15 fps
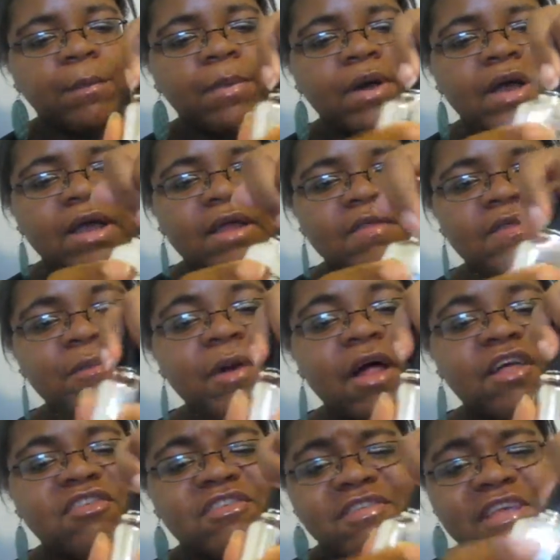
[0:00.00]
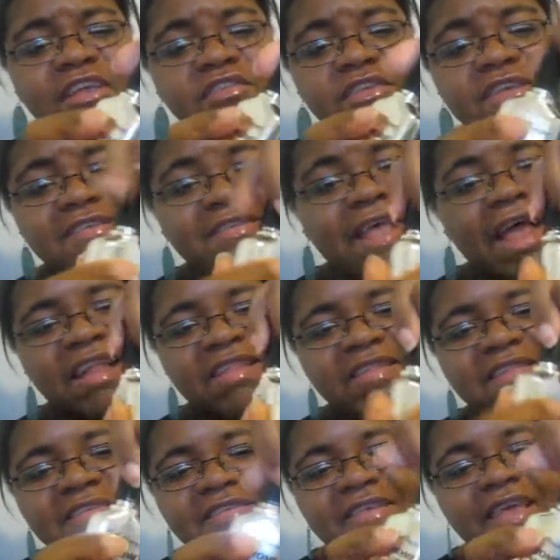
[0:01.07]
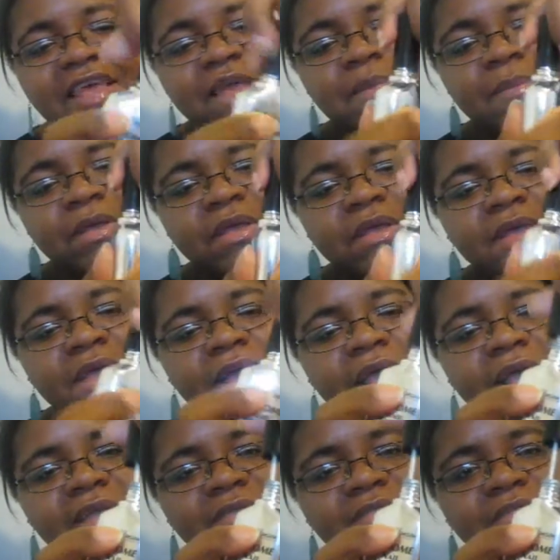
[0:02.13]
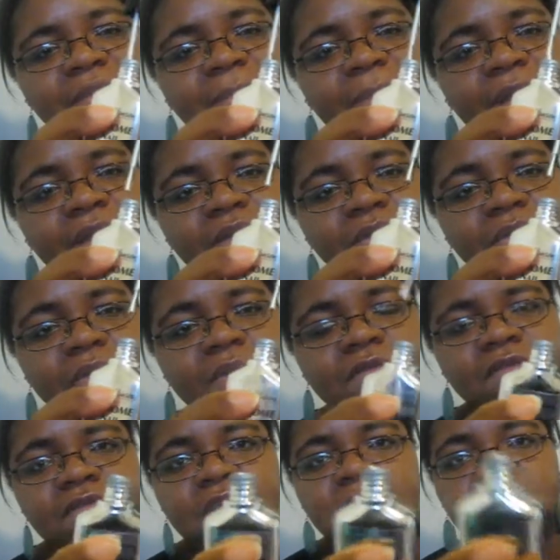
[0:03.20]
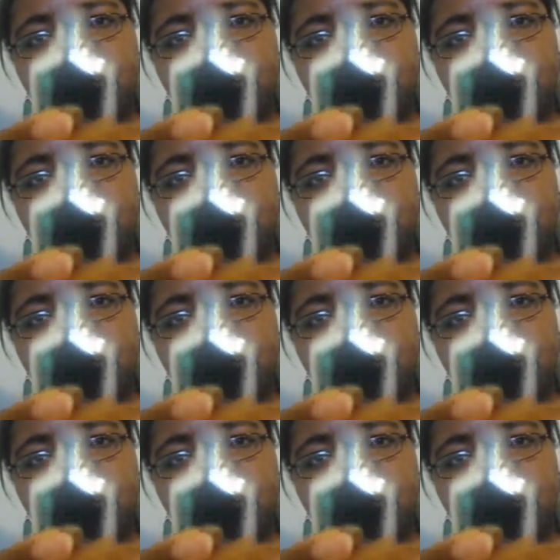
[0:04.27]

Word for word: But the polish is actually exactly the same as the bottle. So